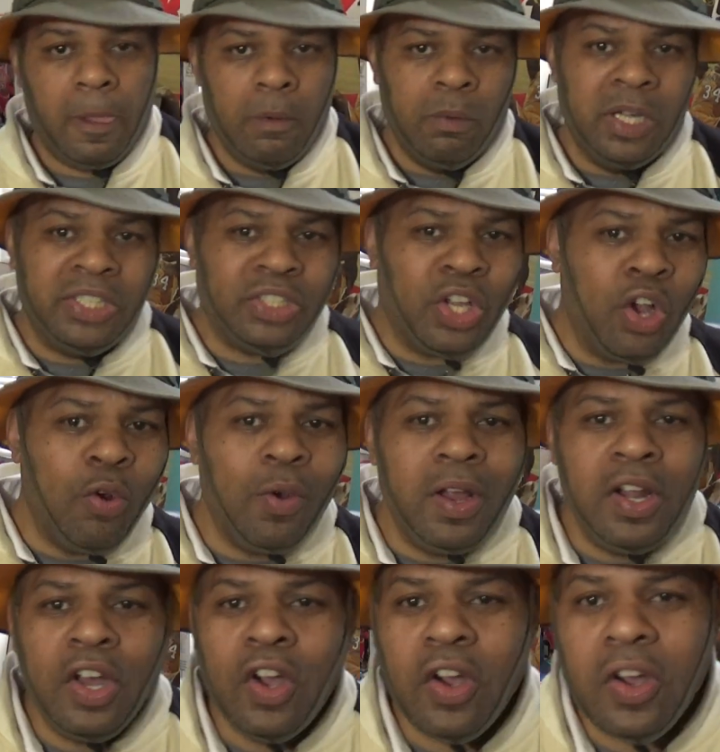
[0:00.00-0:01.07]
What's
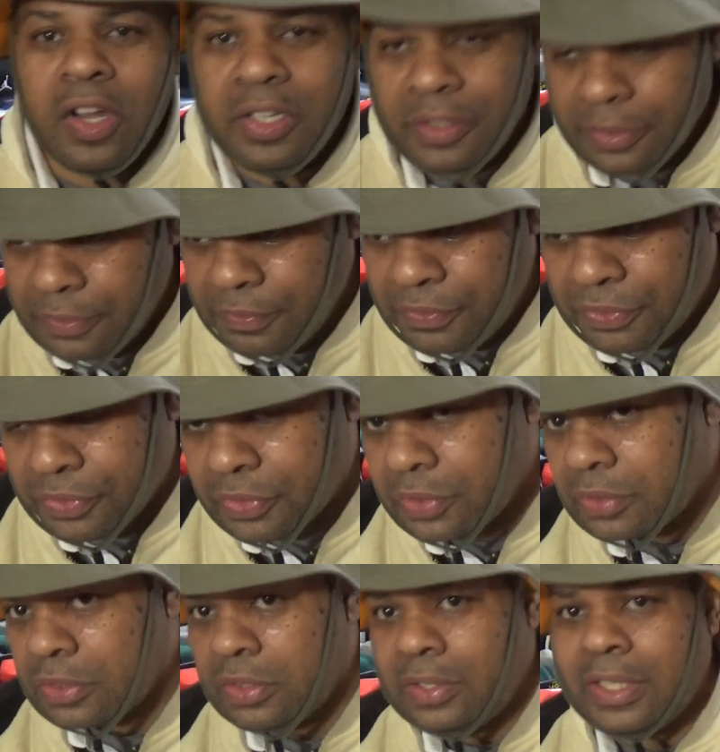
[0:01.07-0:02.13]
going on?
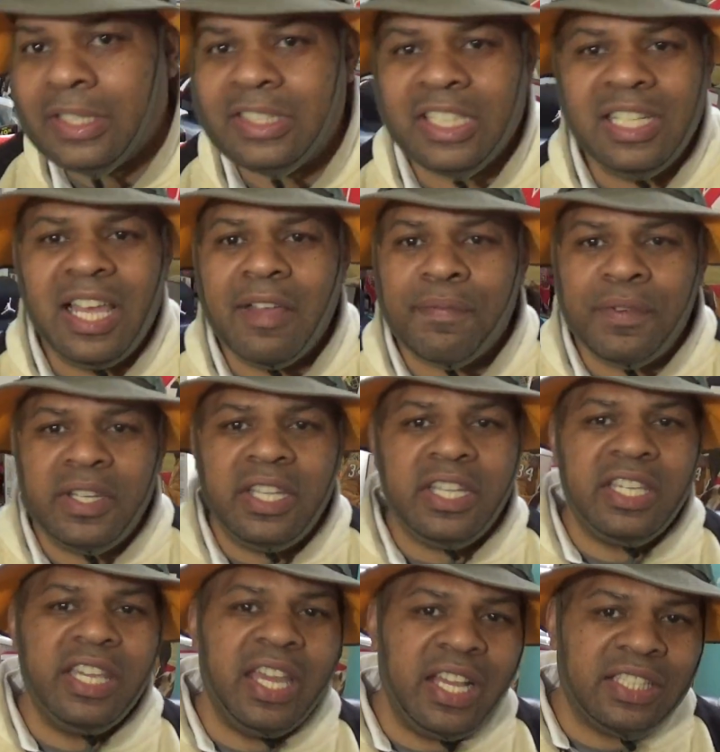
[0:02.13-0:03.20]
Telephony
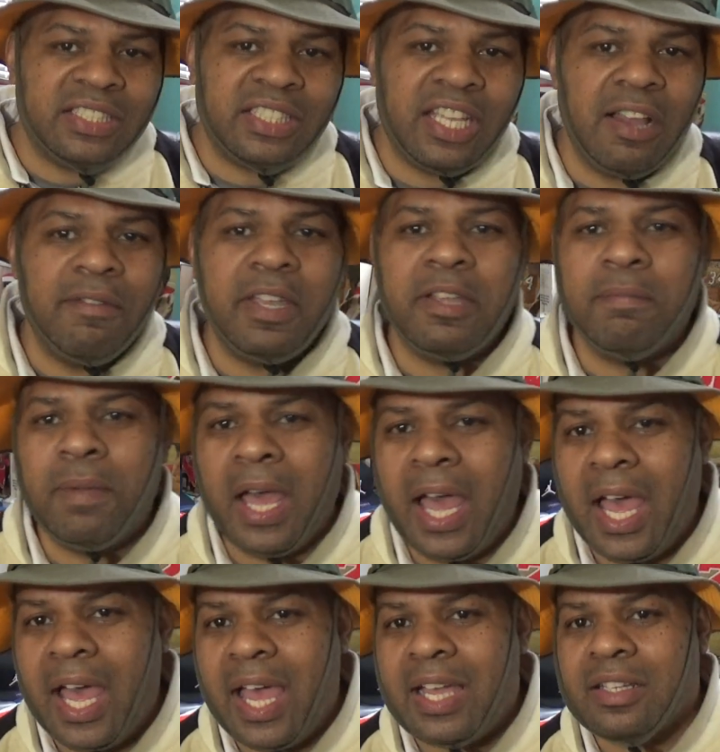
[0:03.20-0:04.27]
Kicks coming
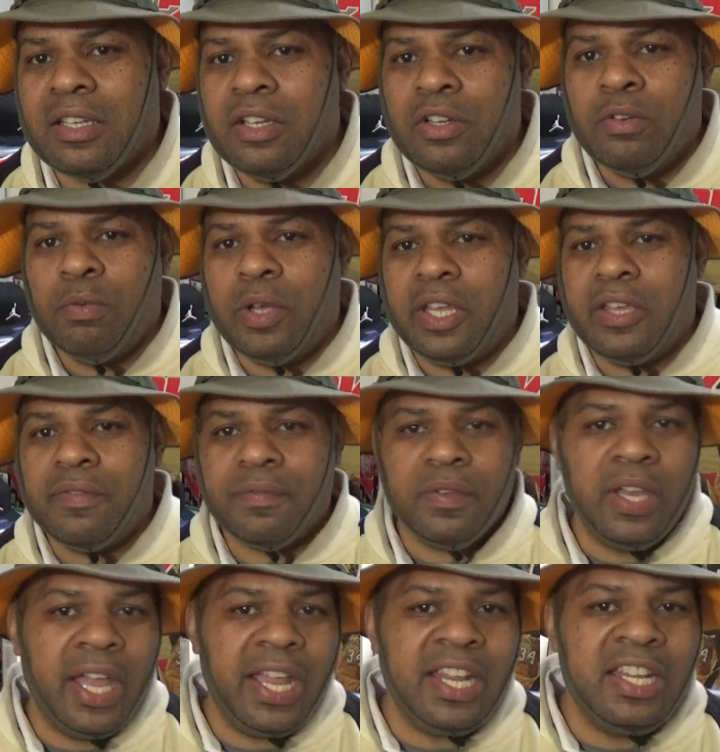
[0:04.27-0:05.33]
back with
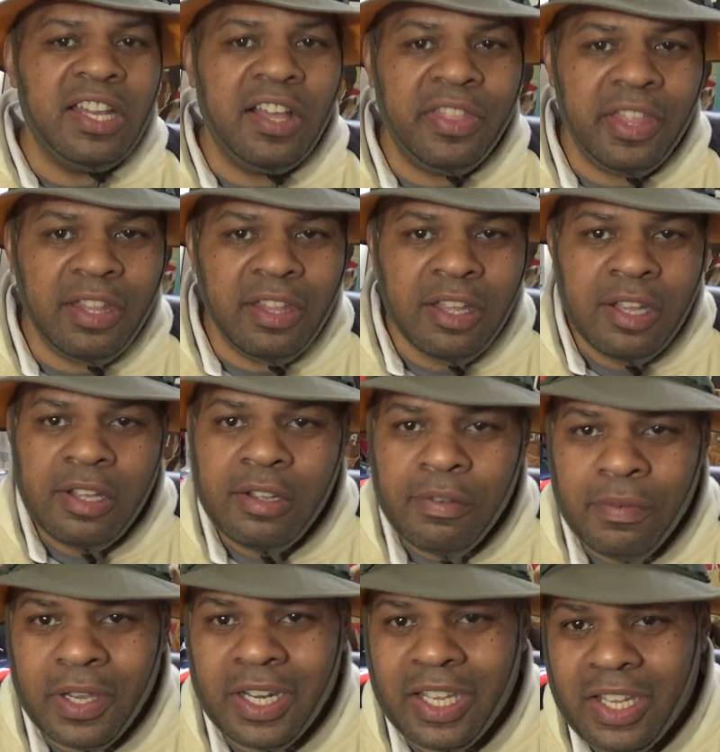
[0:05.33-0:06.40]
another
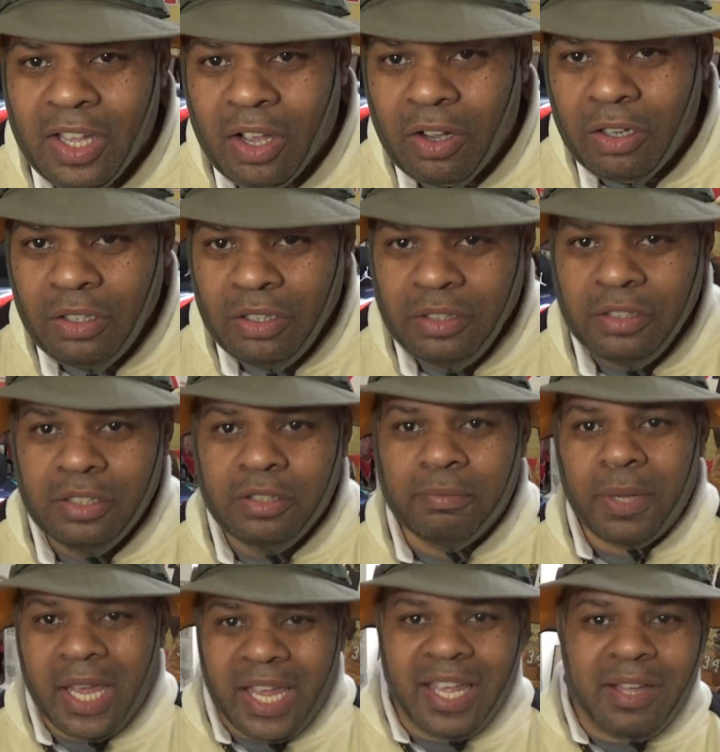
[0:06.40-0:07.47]
video.
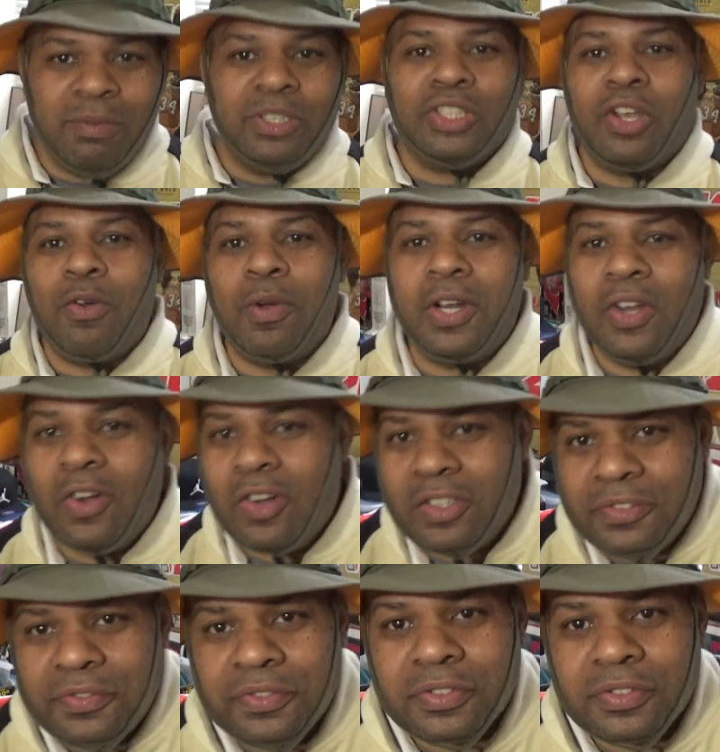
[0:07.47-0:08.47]
Man, what's going on?